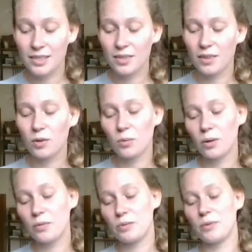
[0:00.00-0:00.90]
so that
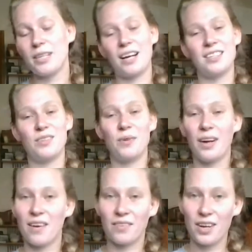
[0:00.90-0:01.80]
Quirrell was protected
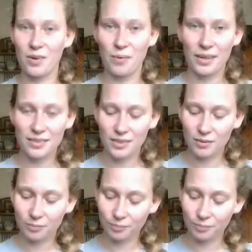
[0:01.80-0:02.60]
wherever he went.